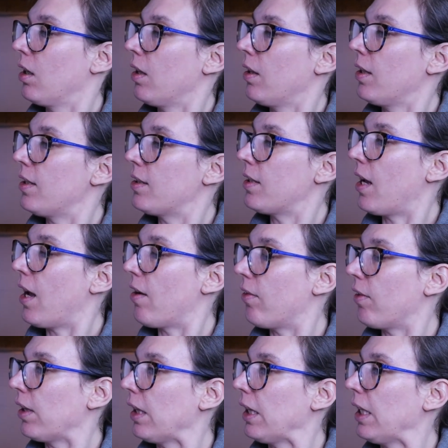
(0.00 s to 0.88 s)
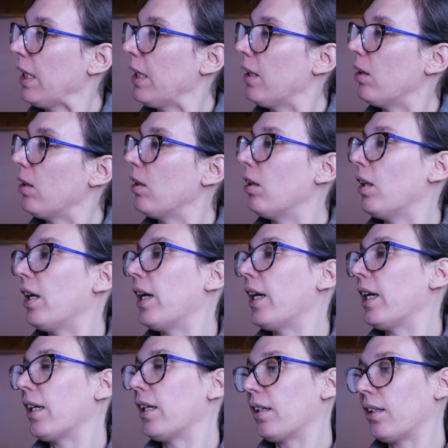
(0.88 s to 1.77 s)
These have a little
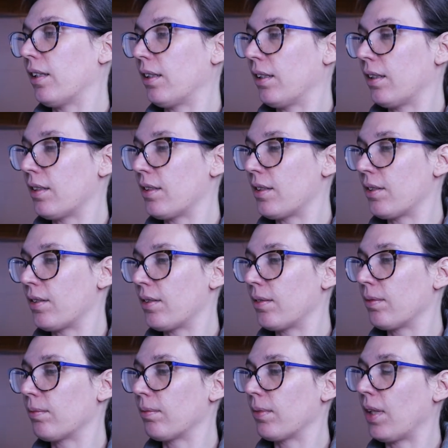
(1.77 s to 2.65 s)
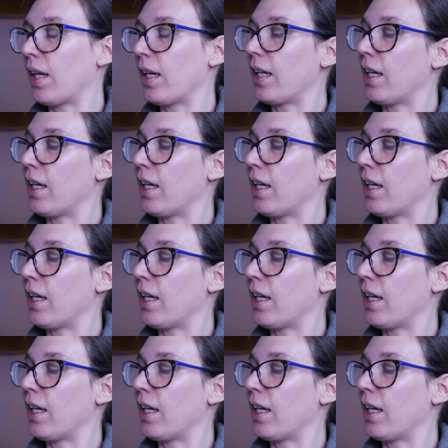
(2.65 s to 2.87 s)
light, I